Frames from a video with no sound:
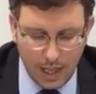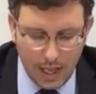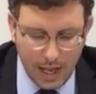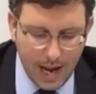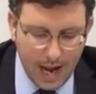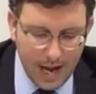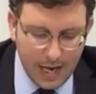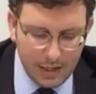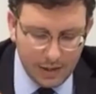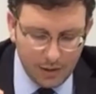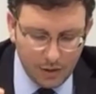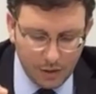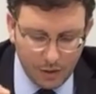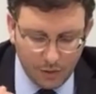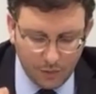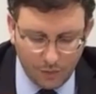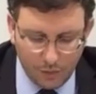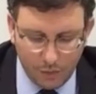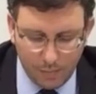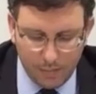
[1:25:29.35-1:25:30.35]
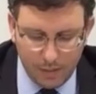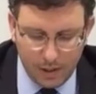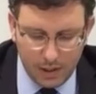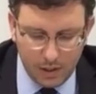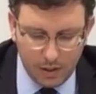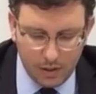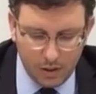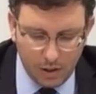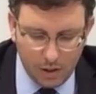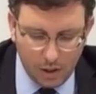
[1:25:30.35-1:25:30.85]
And the
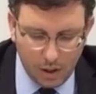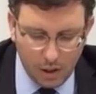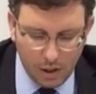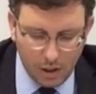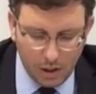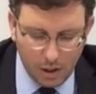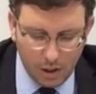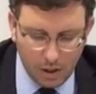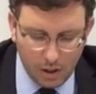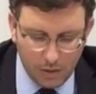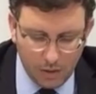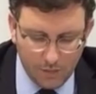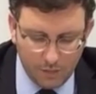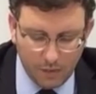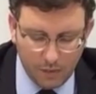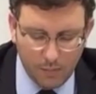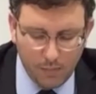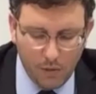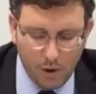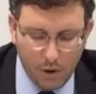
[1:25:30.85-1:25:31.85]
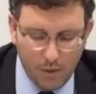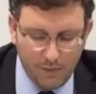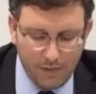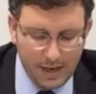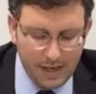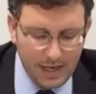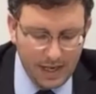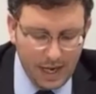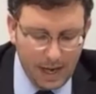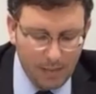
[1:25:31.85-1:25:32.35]
forbidden for
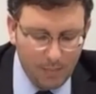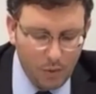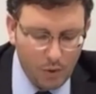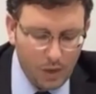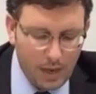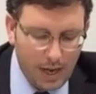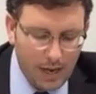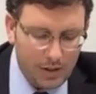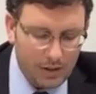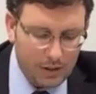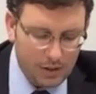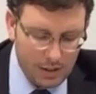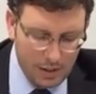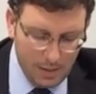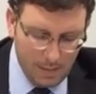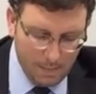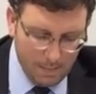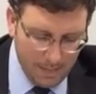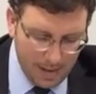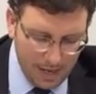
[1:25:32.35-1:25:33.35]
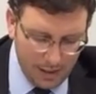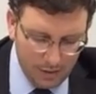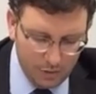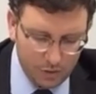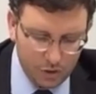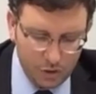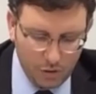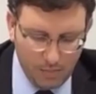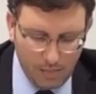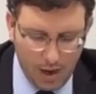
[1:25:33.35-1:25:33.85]
Moabite and Ammonite males
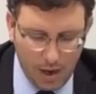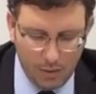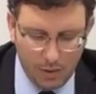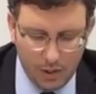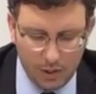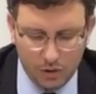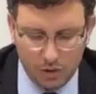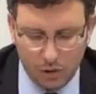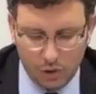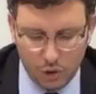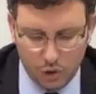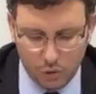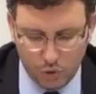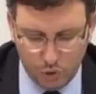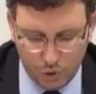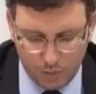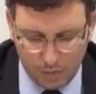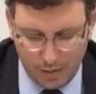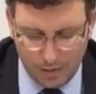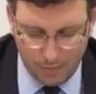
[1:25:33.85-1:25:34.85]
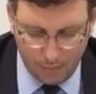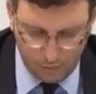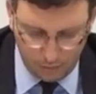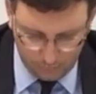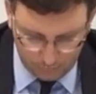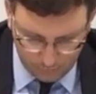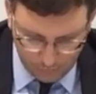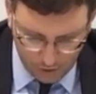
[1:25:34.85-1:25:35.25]
to marry into the Jewish people.